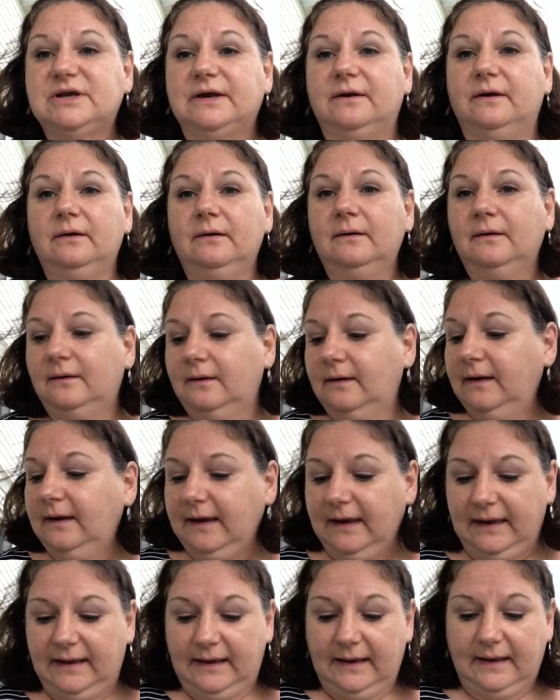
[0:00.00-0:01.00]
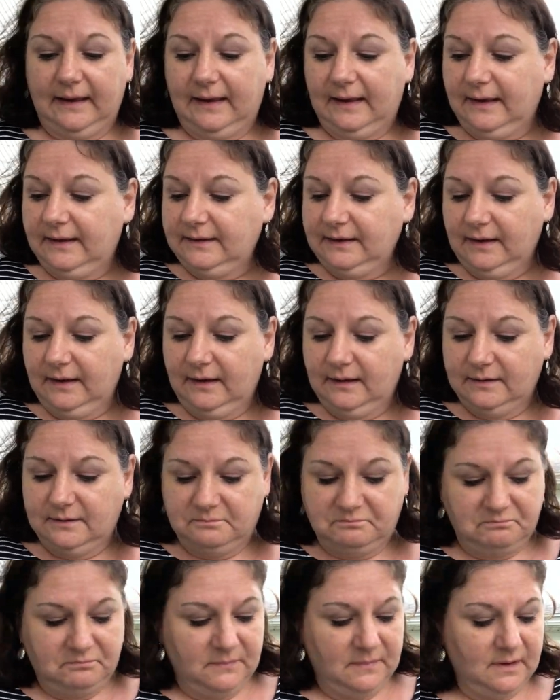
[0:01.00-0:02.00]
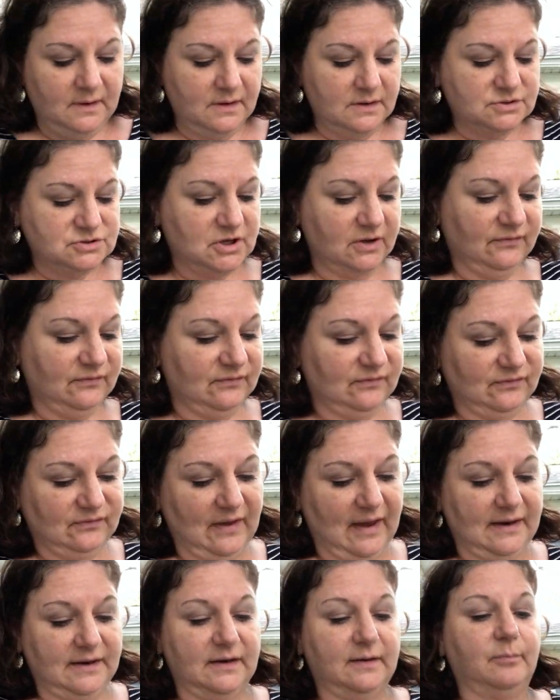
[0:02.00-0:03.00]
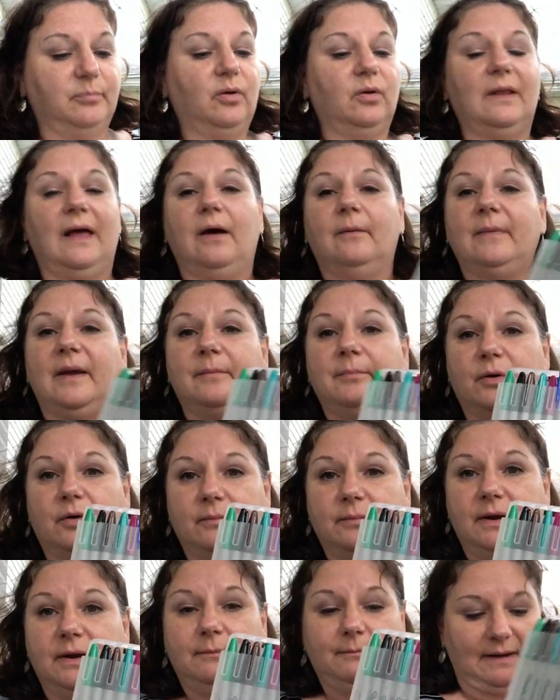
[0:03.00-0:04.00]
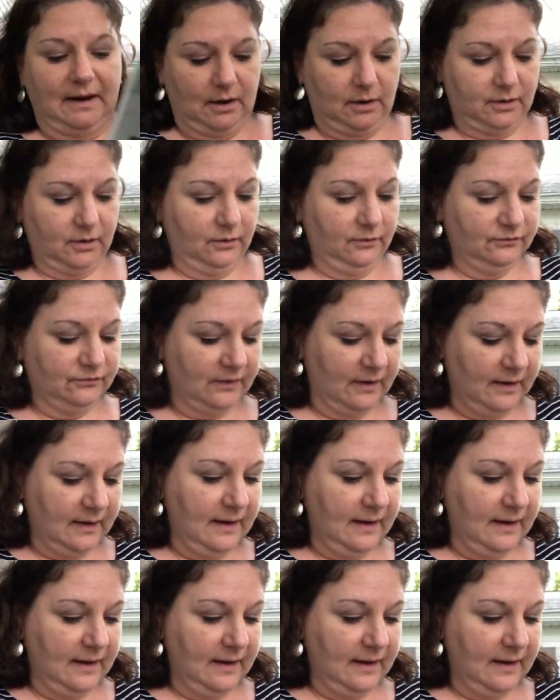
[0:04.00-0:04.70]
here and just decided to pull out my permanent markers